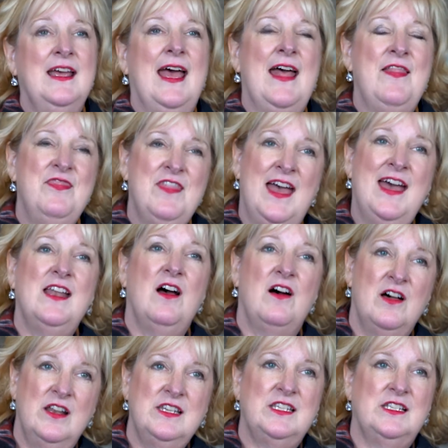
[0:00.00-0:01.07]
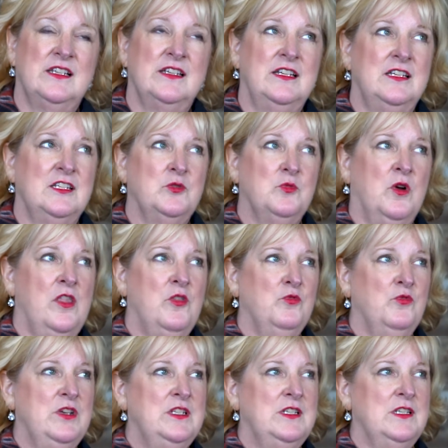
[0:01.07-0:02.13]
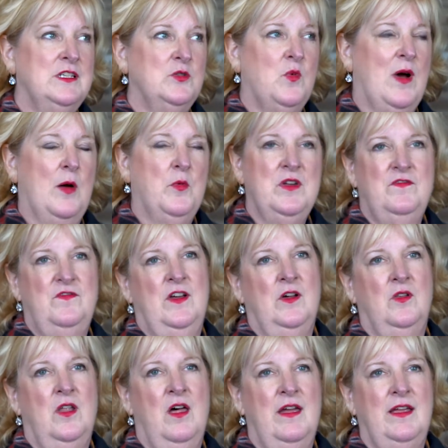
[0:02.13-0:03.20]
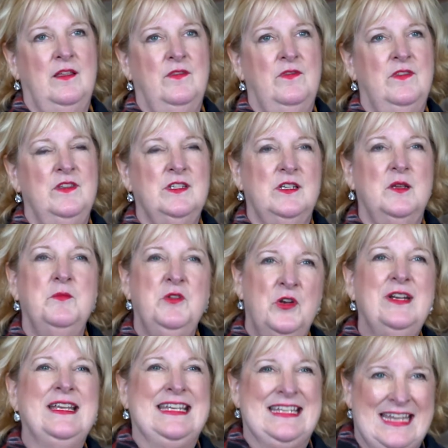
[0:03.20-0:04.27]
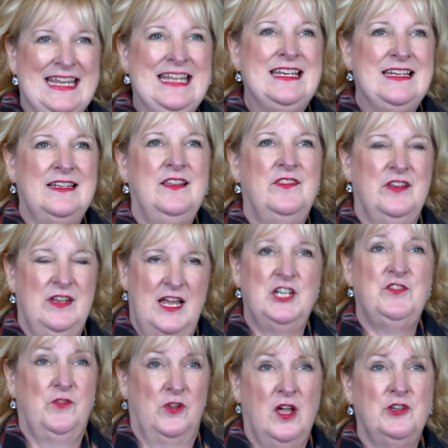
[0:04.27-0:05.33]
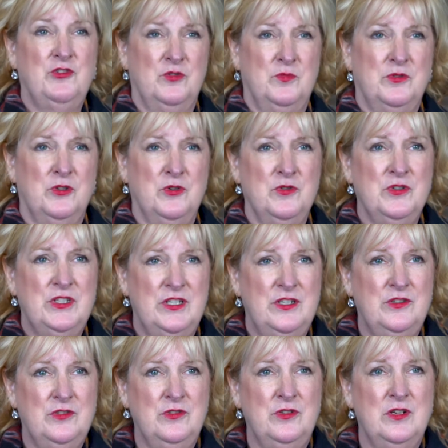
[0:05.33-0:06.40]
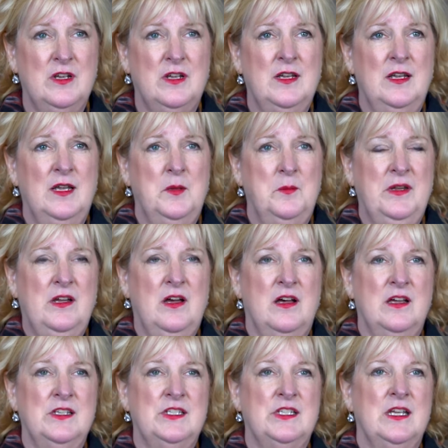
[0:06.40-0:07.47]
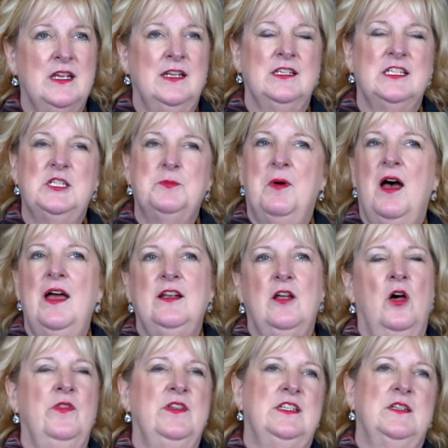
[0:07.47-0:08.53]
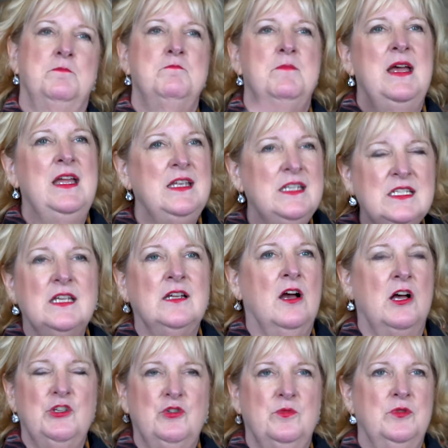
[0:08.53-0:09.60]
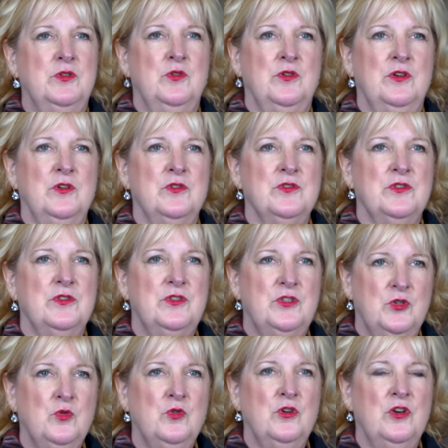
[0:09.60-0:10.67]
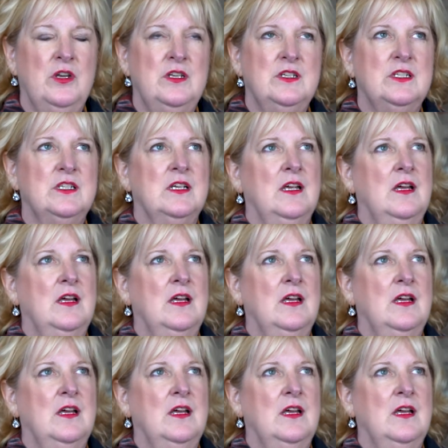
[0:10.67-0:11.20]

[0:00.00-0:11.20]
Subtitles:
And that honestly is one of the reasons why we felt like this community needed the Nashville Entrepreneur Center, because despite all these amazing entrepreneurial stories,